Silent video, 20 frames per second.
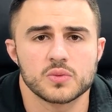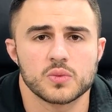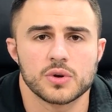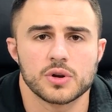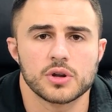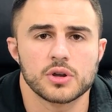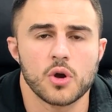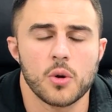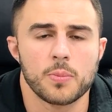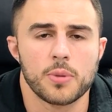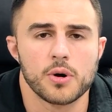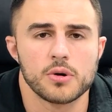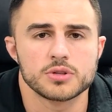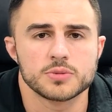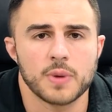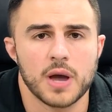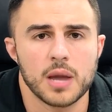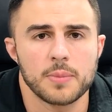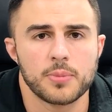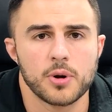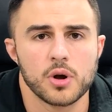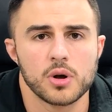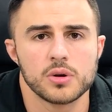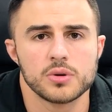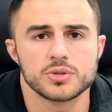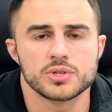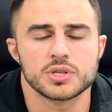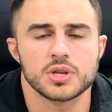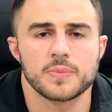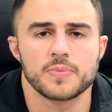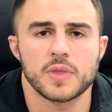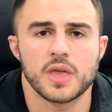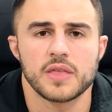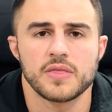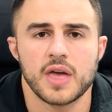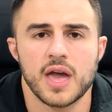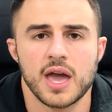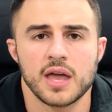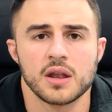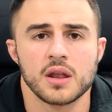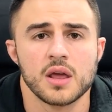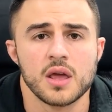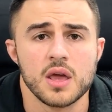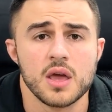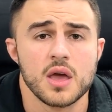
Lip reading: We're going to go pose by pose, and then